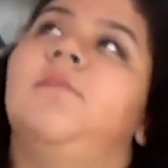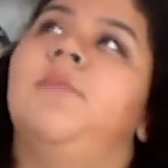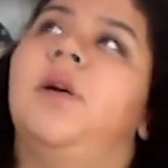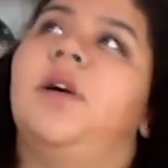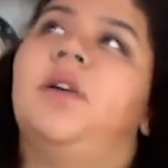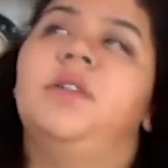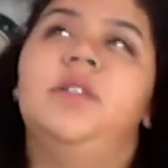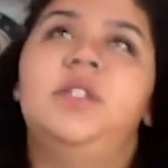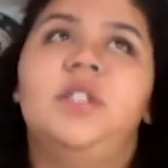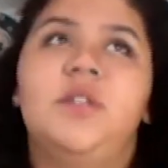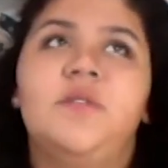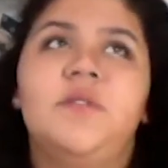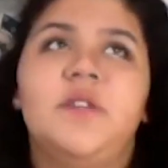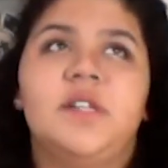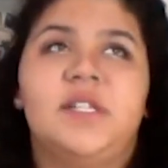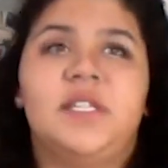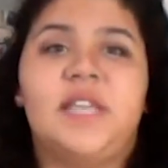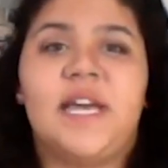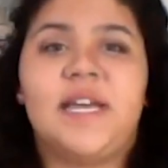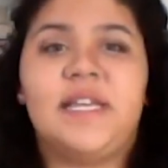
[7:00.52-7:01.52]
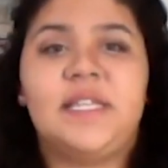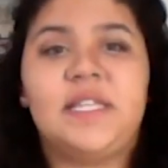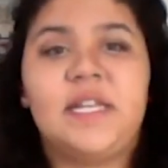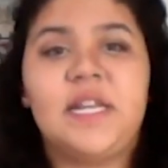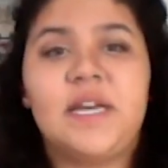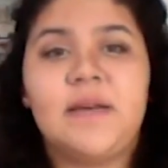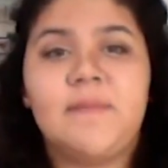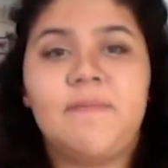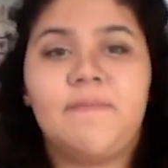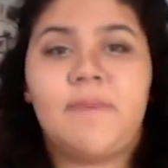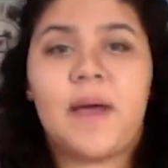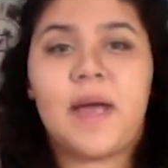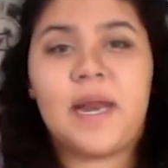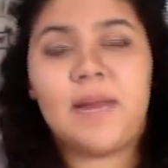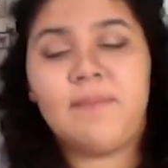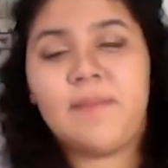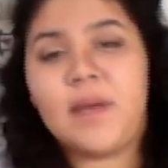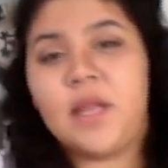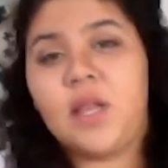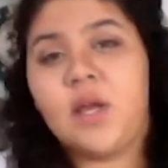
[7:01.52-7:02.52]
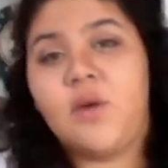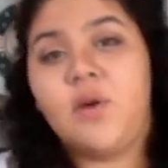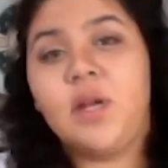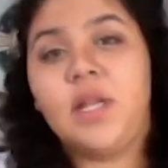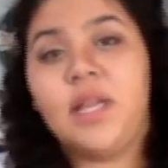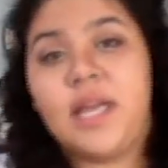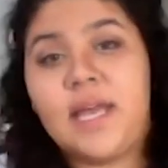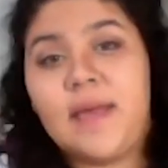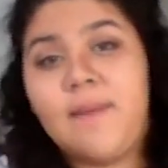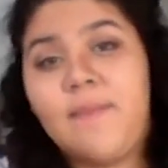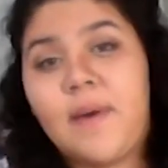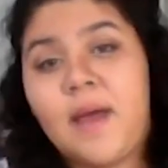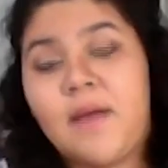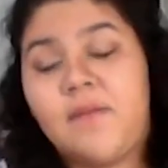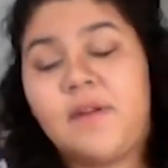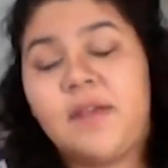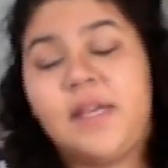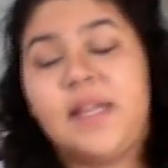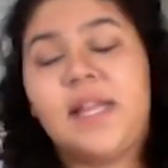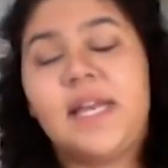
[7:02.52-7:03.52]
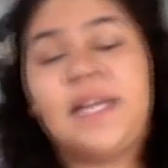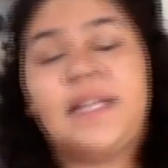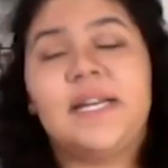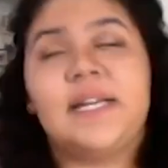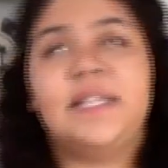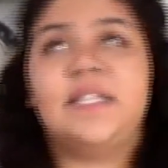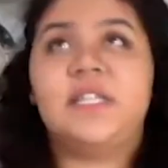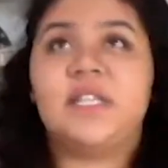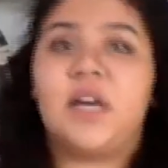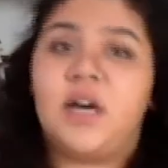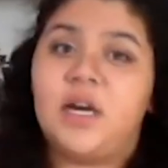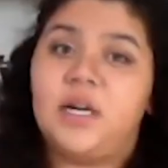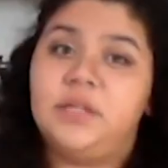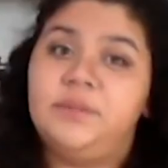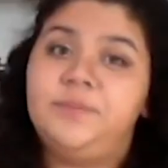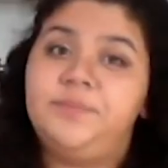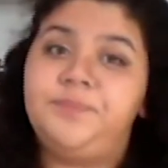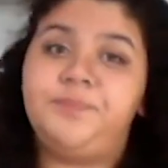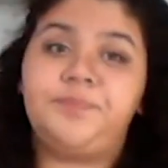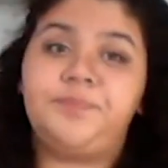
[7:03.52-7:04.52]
Also, there's Esna, Biting My Lower Lip. I really like that song.